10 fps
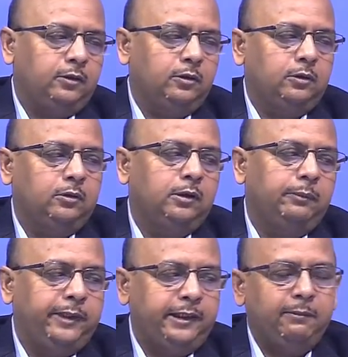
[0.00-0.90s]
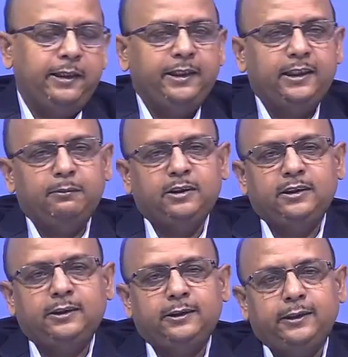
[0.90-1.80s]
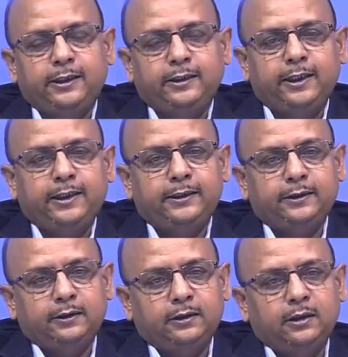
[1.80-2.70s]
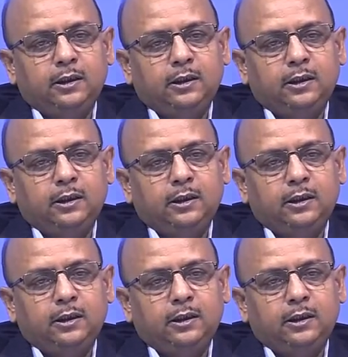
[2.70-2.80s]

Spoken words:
So, you have data mining and business intelligence,